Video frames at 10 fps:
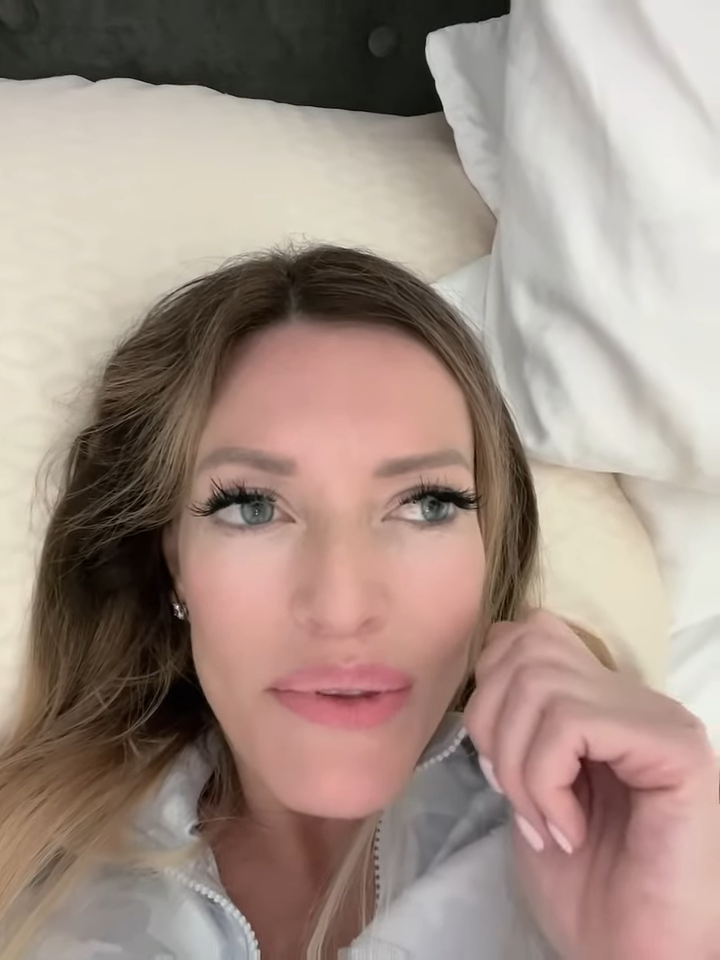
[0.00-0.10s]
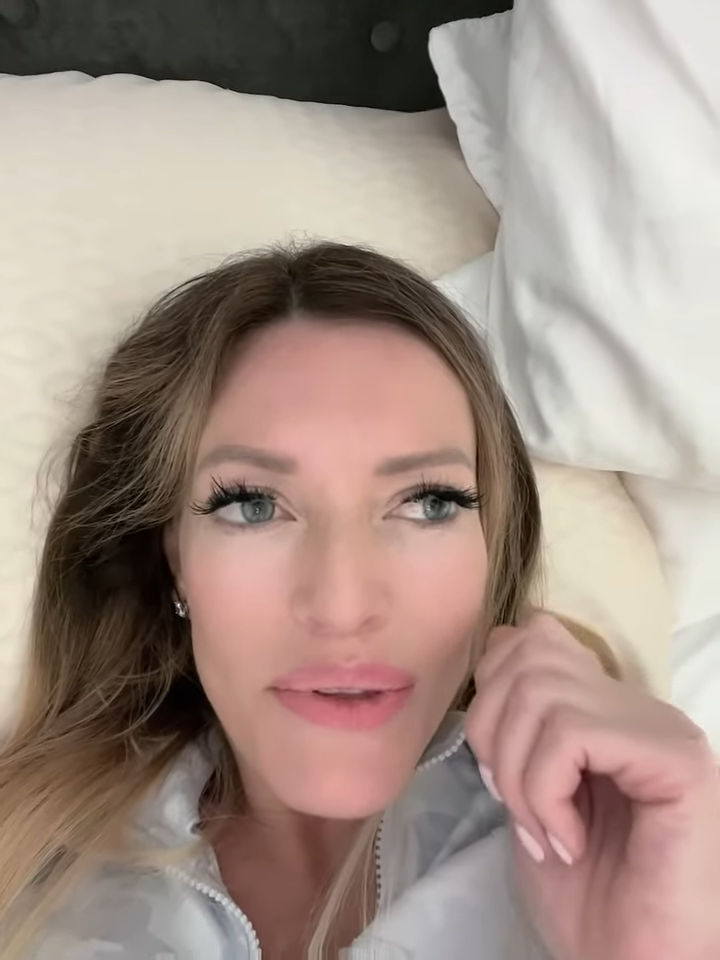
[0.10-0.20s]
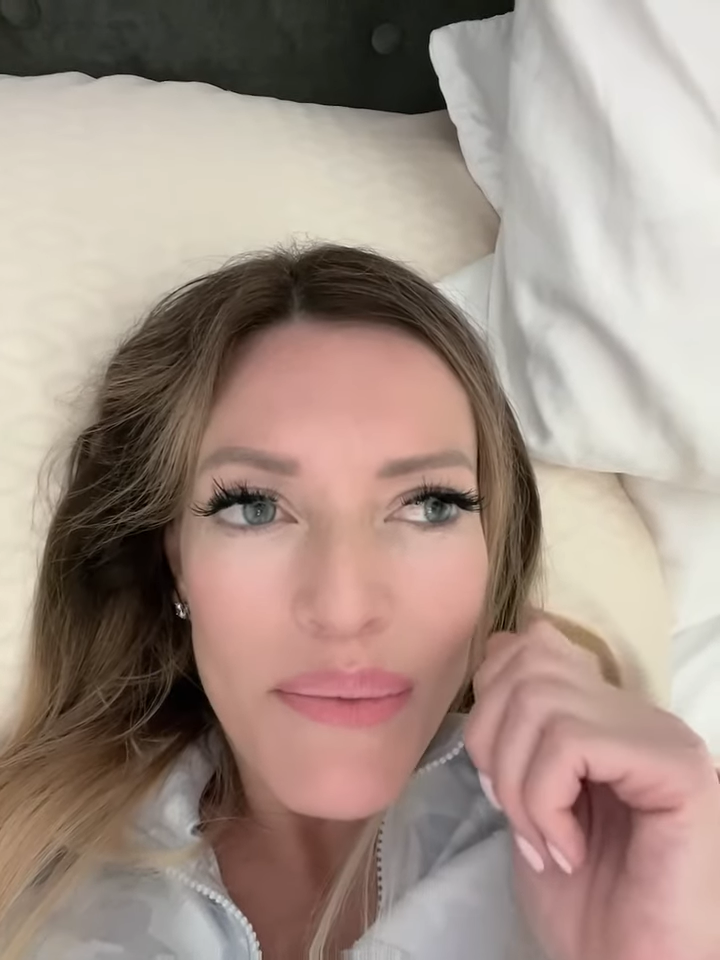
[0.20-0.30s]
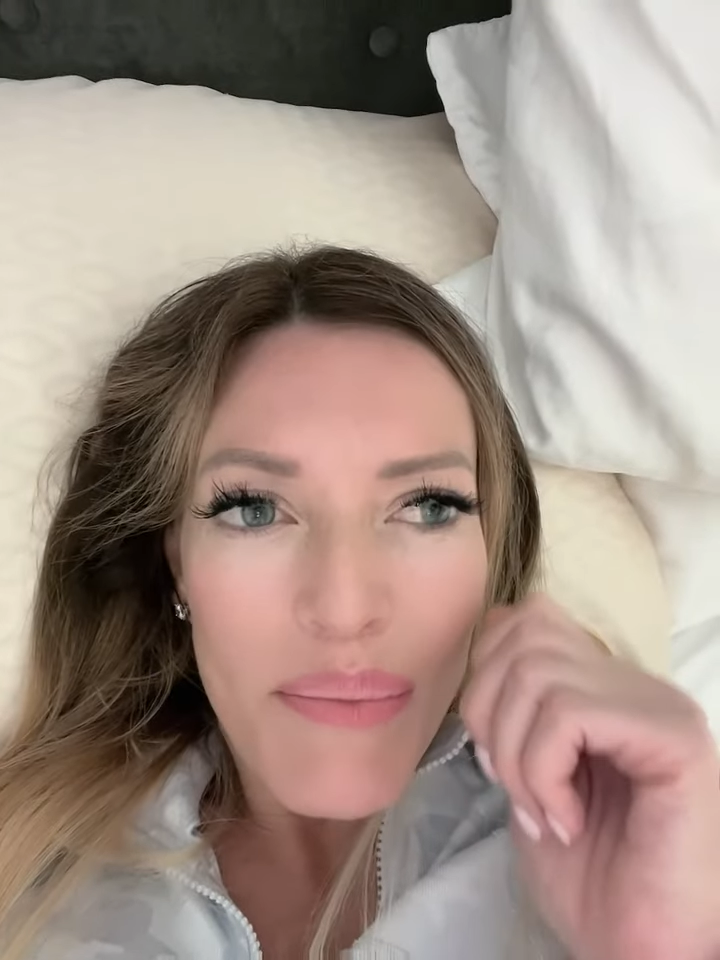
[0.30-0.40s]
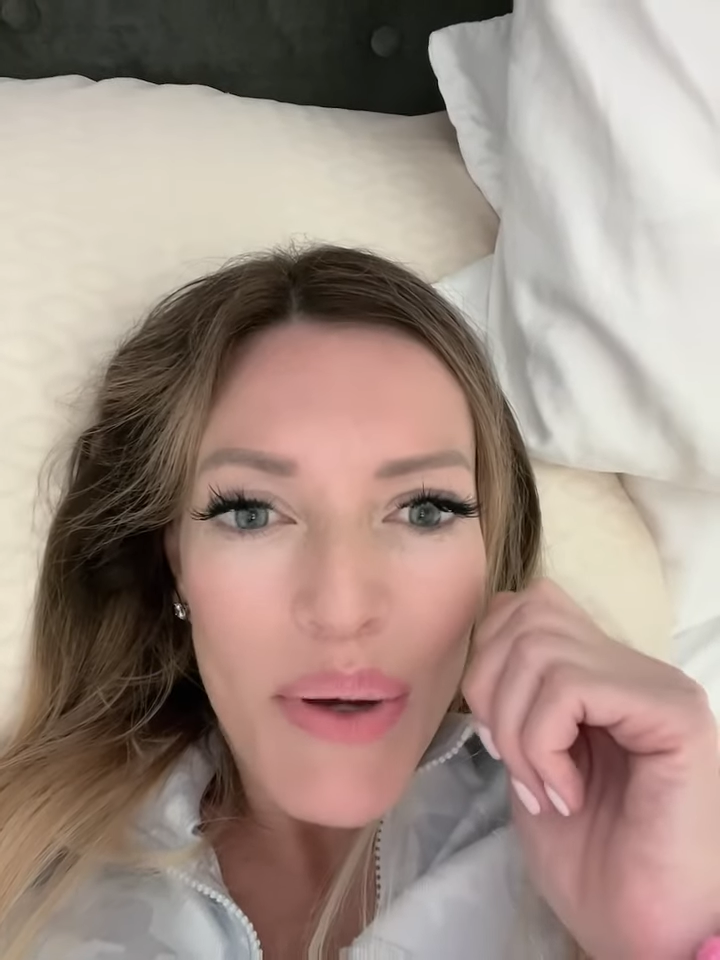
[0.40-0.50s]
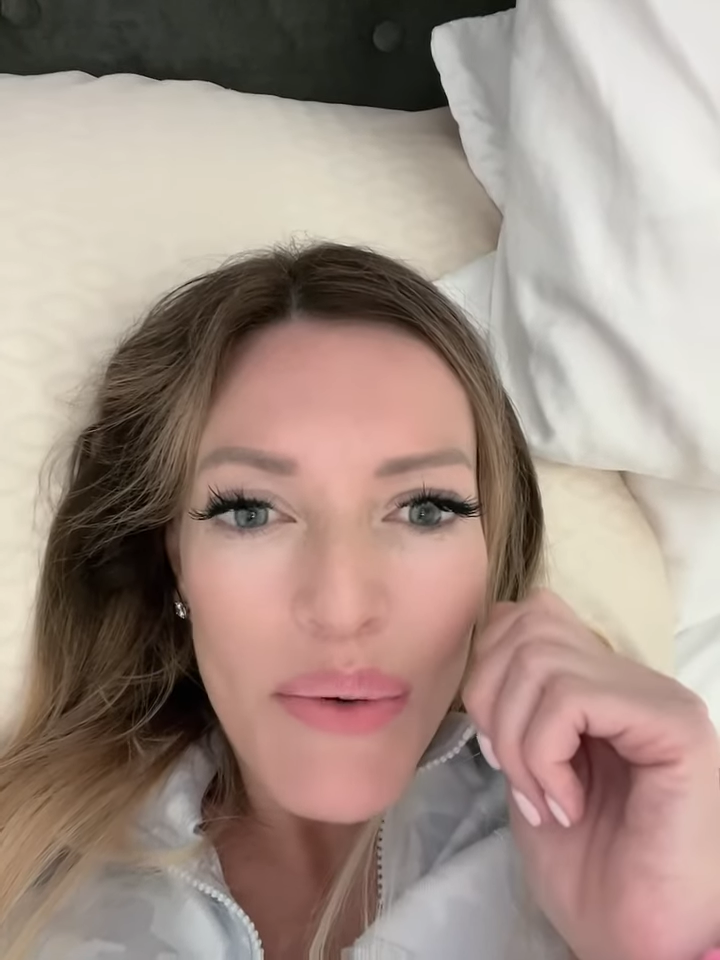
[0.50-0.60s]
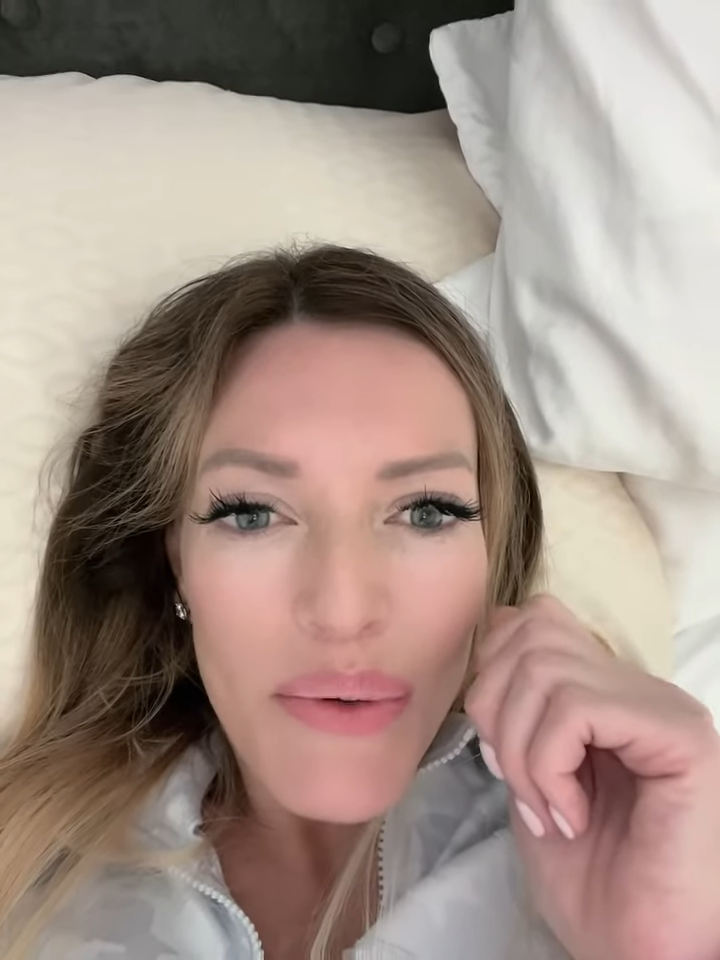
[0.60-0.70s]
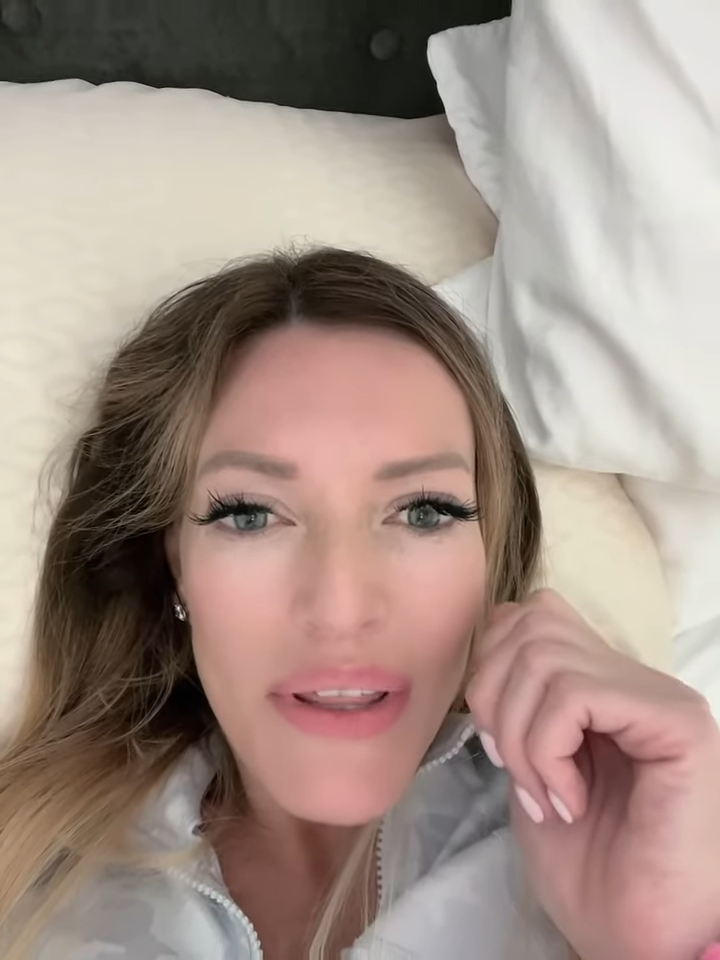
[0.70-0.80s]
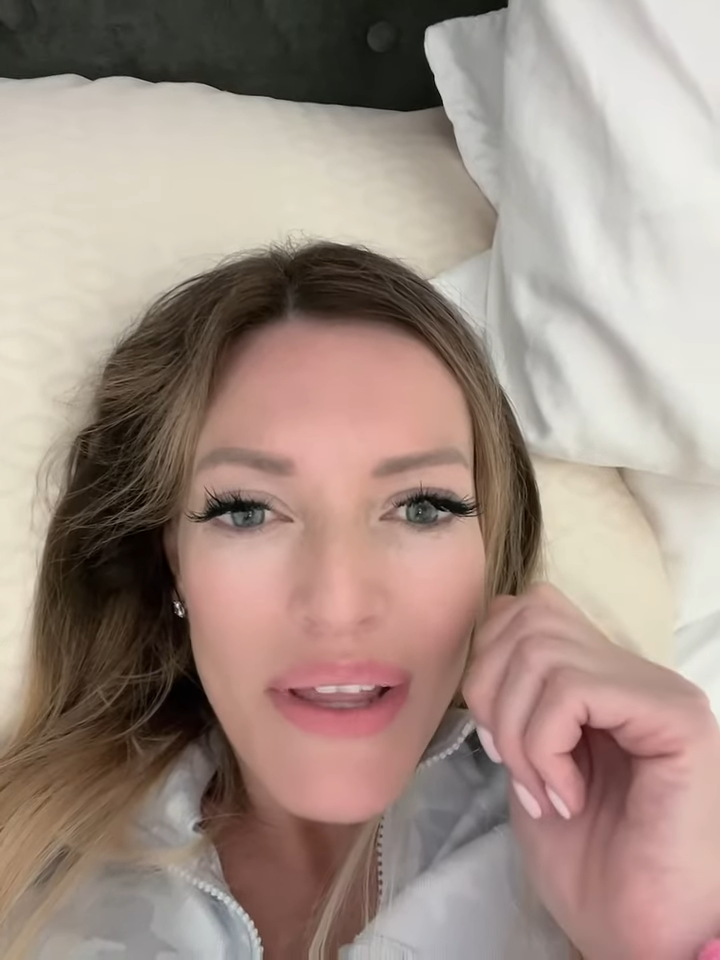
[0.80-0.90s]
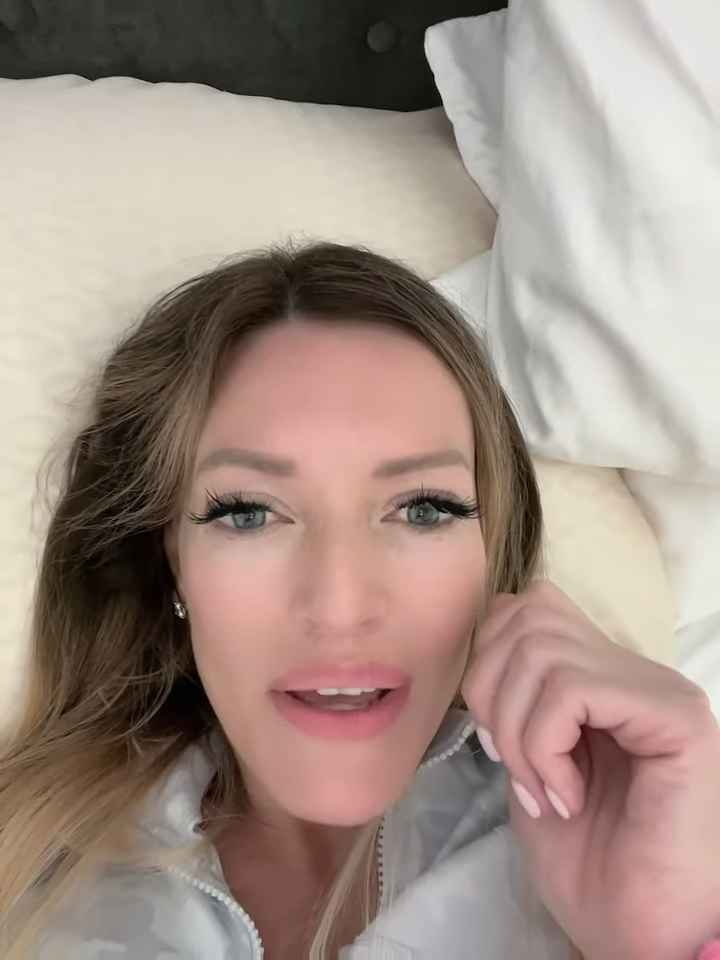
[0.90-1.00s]
the
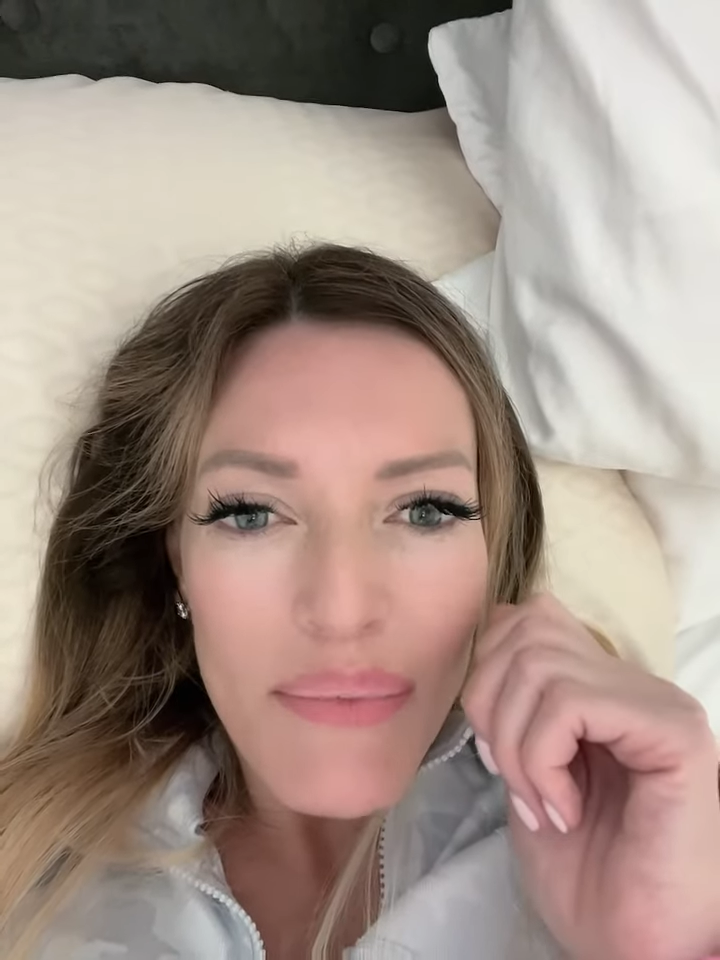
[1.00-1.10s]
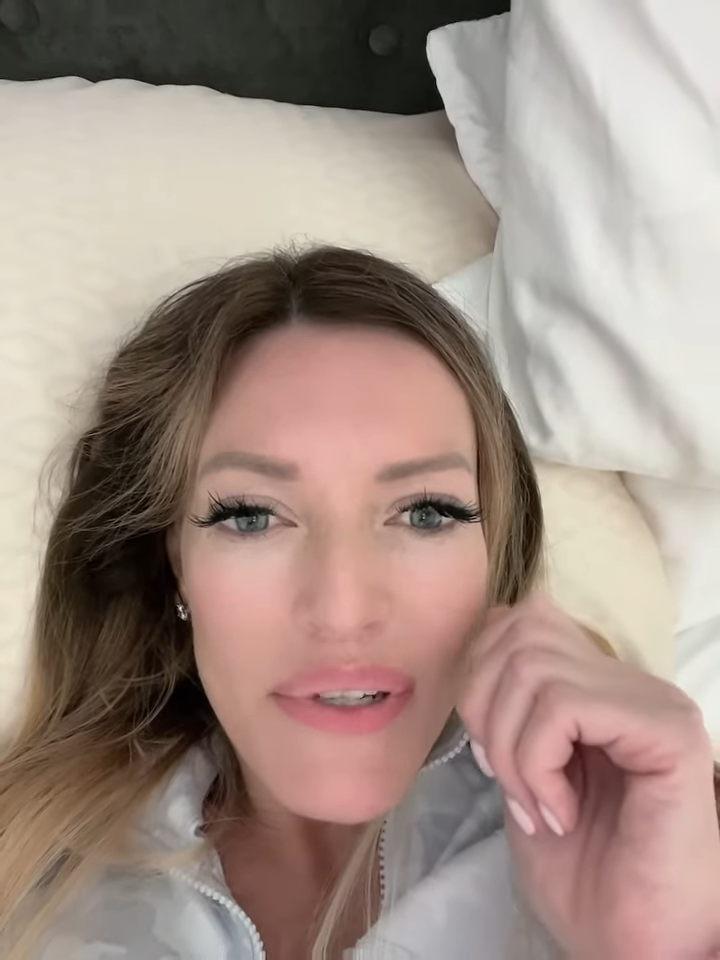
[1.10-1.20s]
bone in that